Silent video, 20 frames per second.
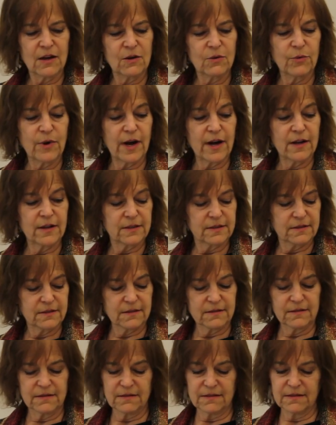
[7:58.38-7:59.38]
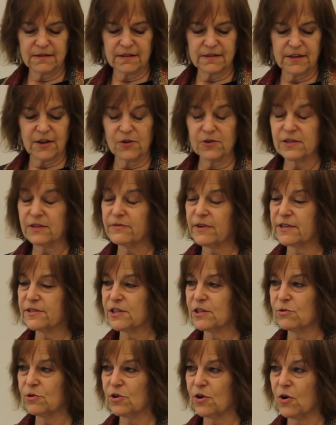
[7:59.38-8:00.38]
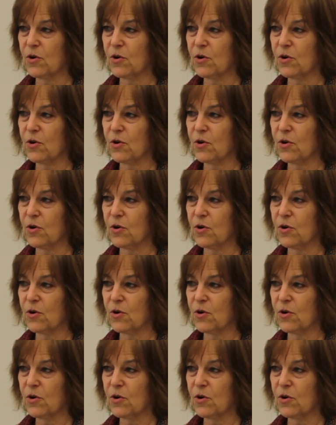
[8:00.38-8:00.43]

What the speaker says: Well, those of us who are